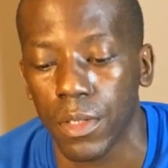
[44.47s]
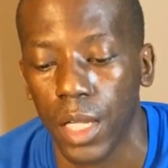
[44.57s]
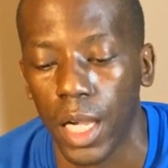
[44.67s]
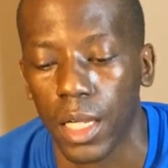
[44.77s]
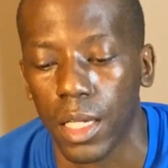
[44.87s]

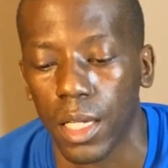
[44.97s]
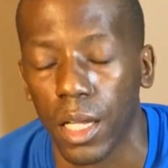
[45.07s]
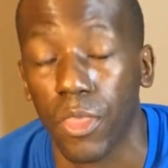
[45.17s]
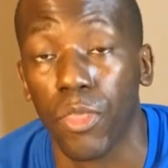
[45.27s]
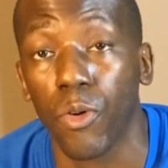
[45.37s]

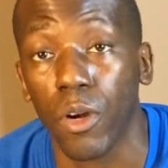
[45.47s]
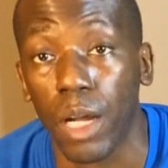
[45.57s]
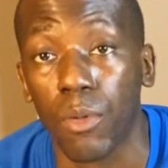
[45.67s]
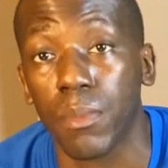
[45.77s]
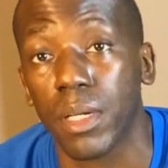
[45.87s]
authority. I
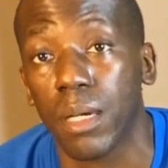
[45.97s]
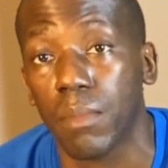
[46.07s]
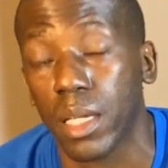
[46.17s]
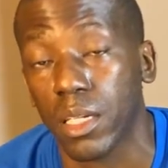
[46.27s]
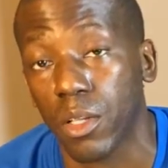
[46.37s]
want to become
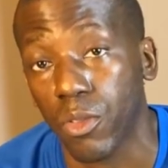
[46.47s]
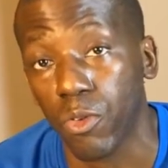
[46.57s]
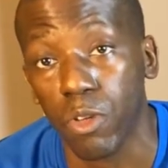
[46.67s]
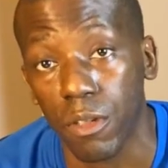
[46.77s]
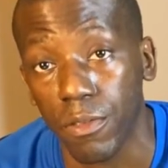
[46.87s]
like an
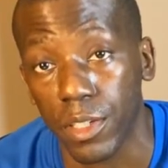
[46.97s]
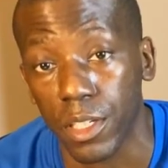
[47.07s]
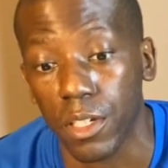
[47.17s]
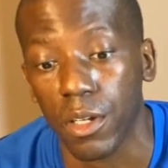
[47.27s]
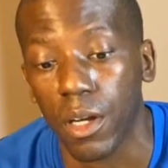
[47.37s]
authority
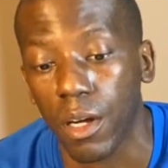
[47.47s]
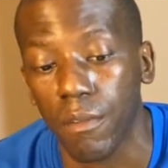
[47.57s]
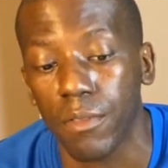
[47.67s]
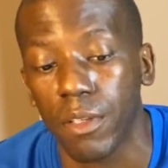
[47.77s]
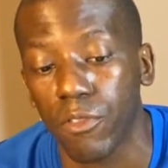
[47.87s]
figure
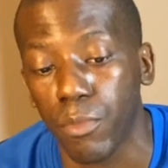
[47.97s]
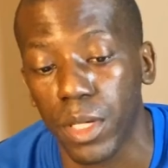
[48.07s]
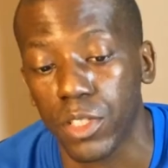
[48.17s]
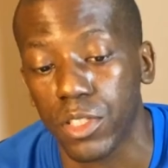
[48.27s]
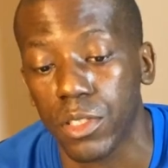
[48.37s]
of the
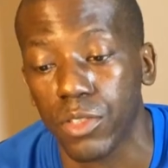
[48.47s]
information,